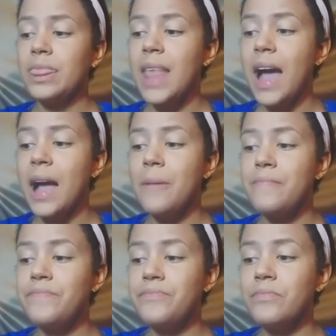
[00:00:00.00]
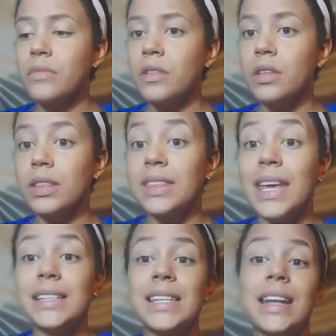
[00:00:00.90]
that they
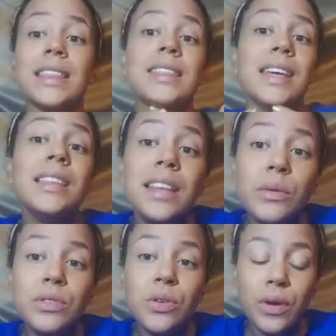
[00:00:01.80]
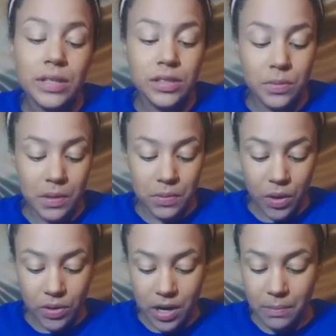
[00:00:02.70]
didn't think that it was going to be
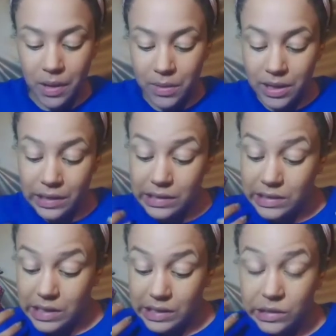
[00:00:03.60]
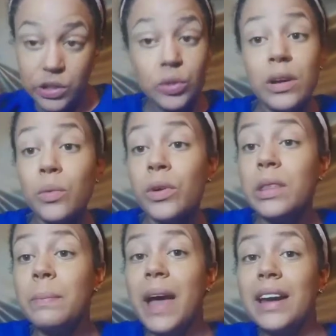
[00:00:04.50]
blown up. Maybe they didn't do it with a
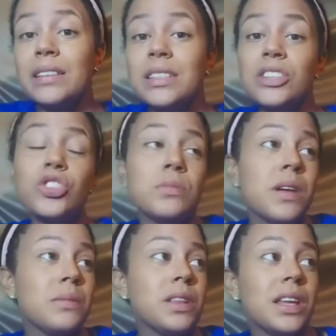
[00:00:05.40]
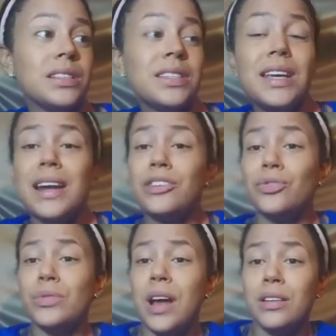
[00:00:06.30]
bad intention. Maybe they did. I do
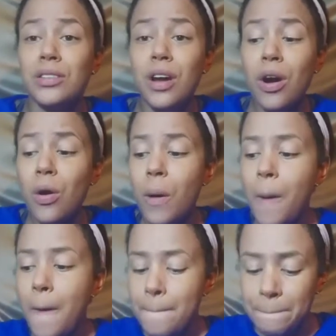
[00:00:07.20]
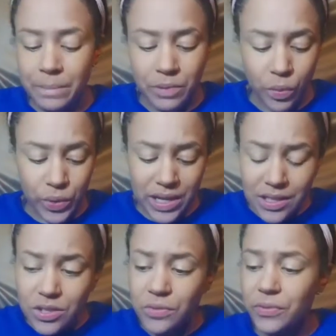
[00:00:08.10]
not know. But we need
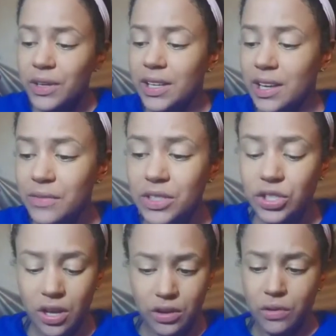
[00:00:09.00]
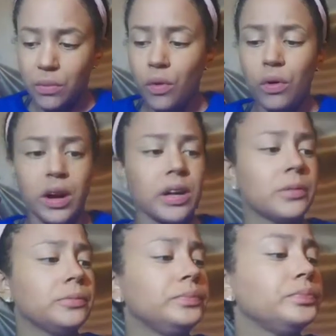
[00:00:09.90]
to forgive each other more.
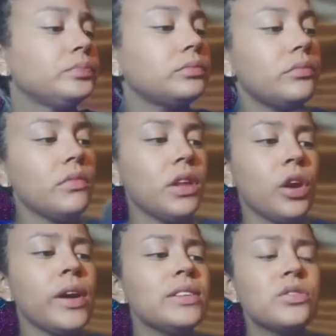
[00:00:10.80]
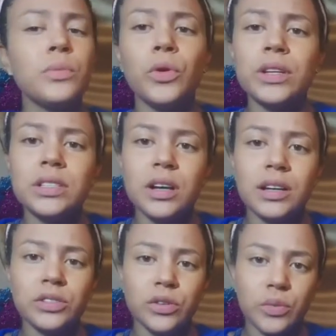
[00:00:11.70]
All right, so I'm going to
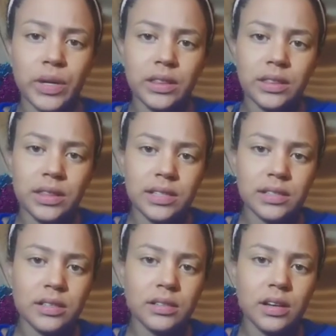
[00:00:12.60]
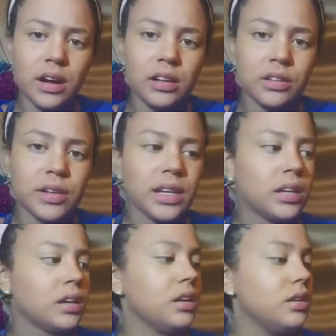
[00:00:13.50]
contour with this, the color right
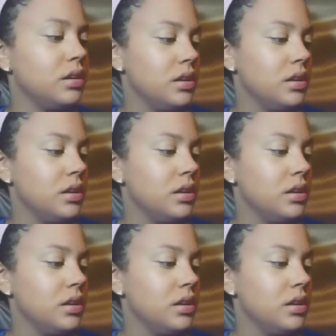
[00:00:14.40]
here.